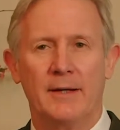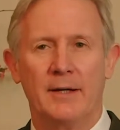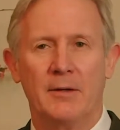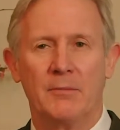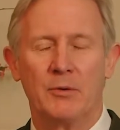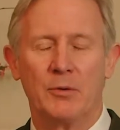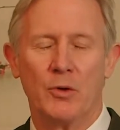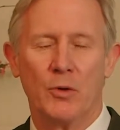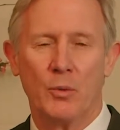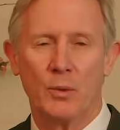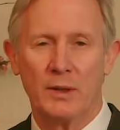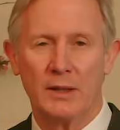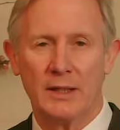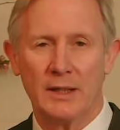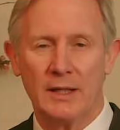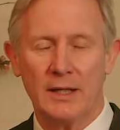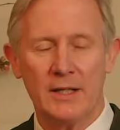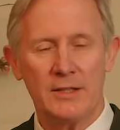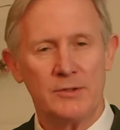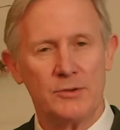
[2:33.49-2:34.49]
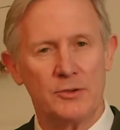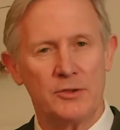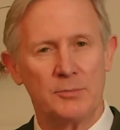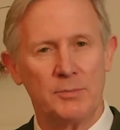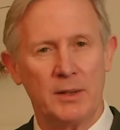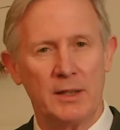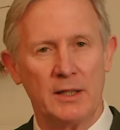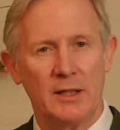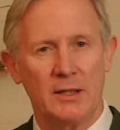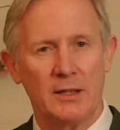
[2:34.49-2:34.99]
We don't want you to guess or
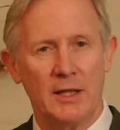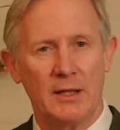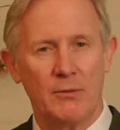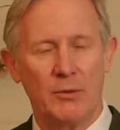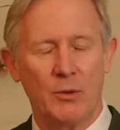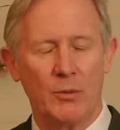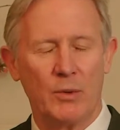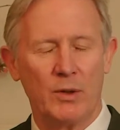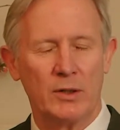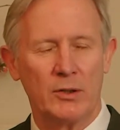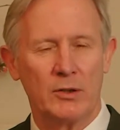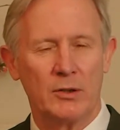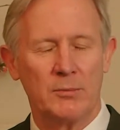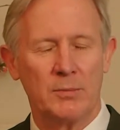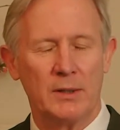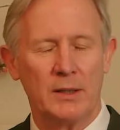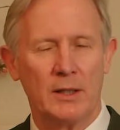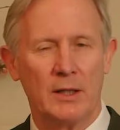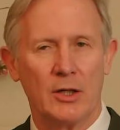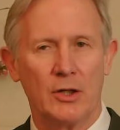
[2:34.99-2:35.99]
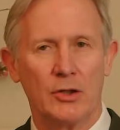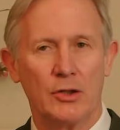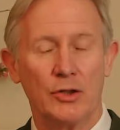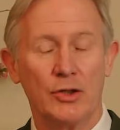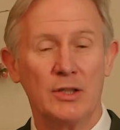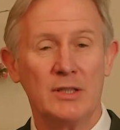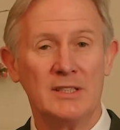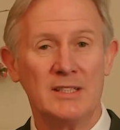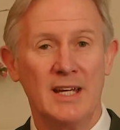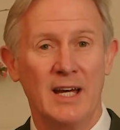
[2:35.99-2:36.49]
speculate. We want you to be a
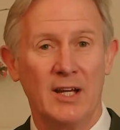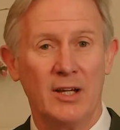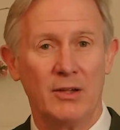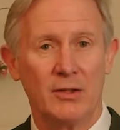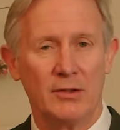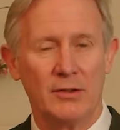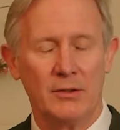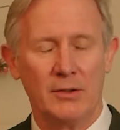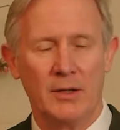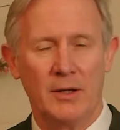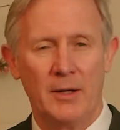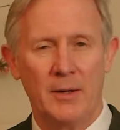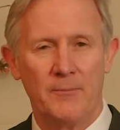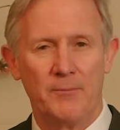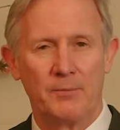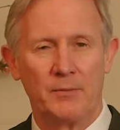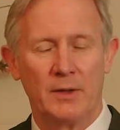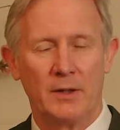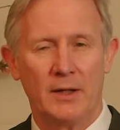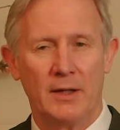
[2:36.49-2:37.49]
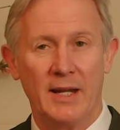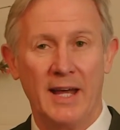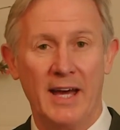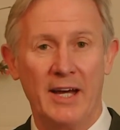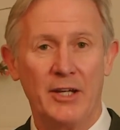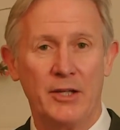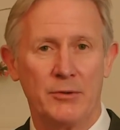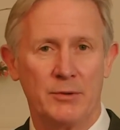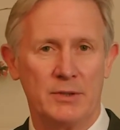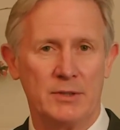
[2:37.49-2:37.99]
good teller, an
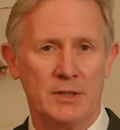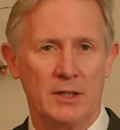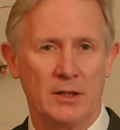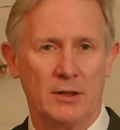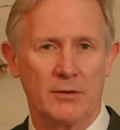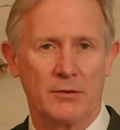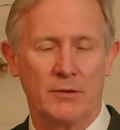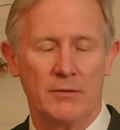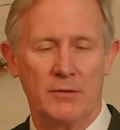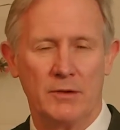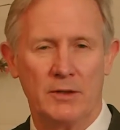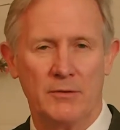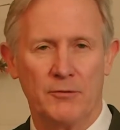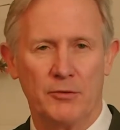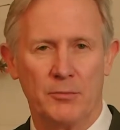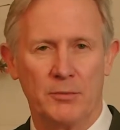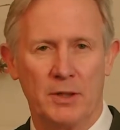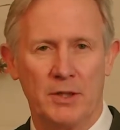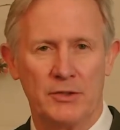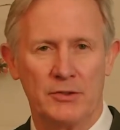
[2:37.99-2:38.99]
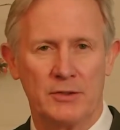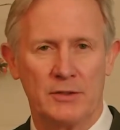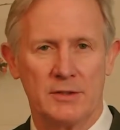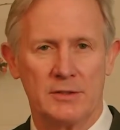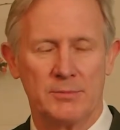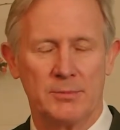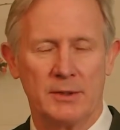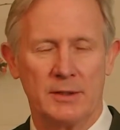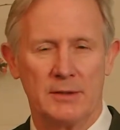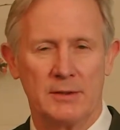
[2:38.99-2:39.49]
accurate teller of the information
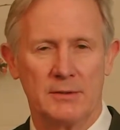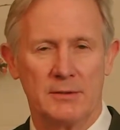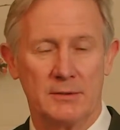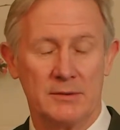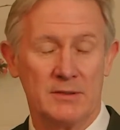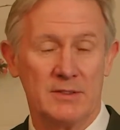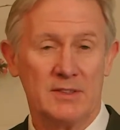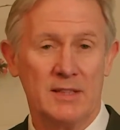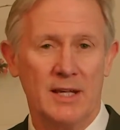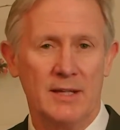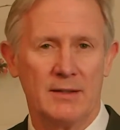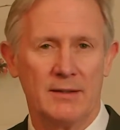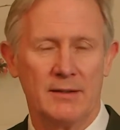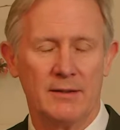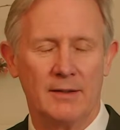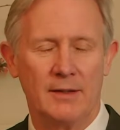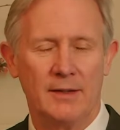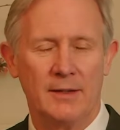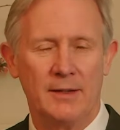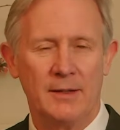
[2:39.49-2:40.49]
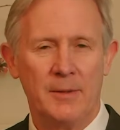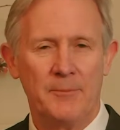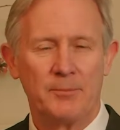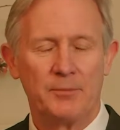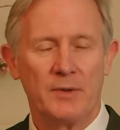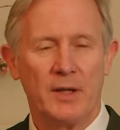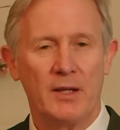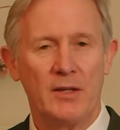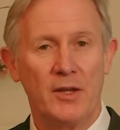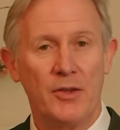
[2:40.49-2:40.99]
that's being stated.
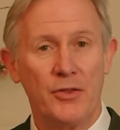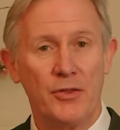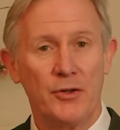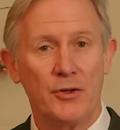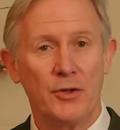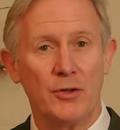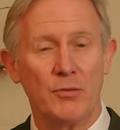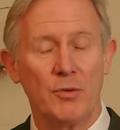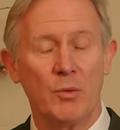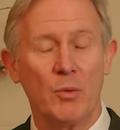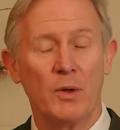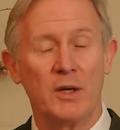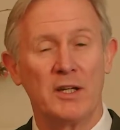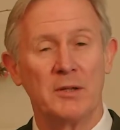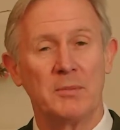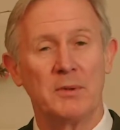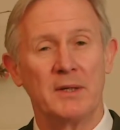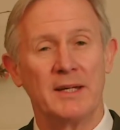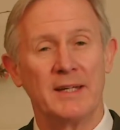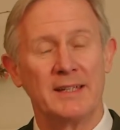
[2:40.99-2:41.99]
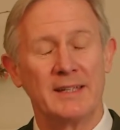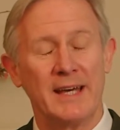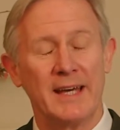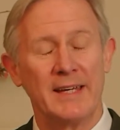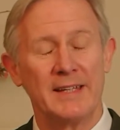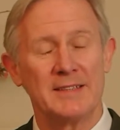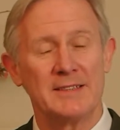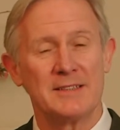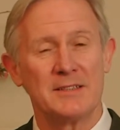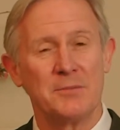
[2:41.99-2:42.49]
And then third, we want you to be a
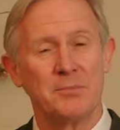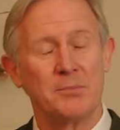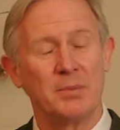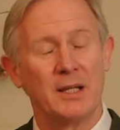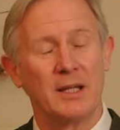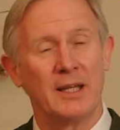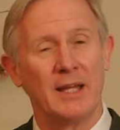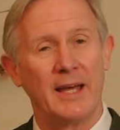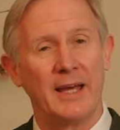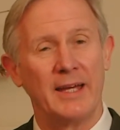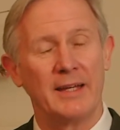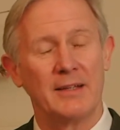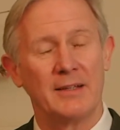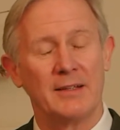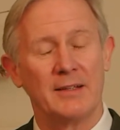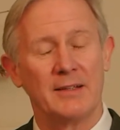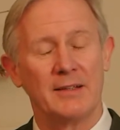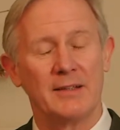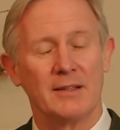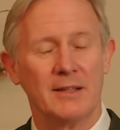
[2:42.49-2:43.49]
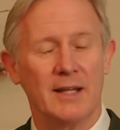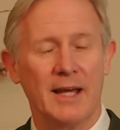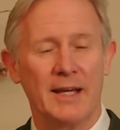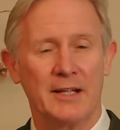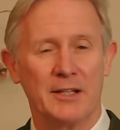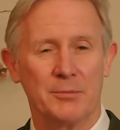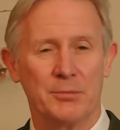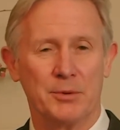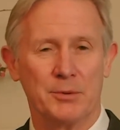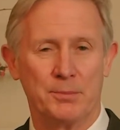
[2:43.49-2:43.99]
nice, polite,
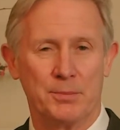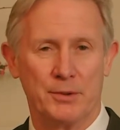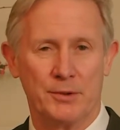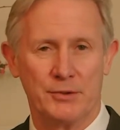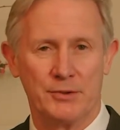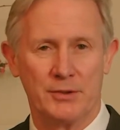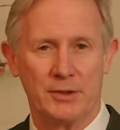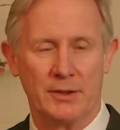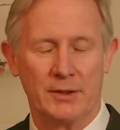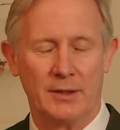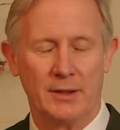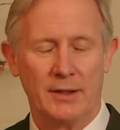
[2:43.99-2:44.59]
likable person.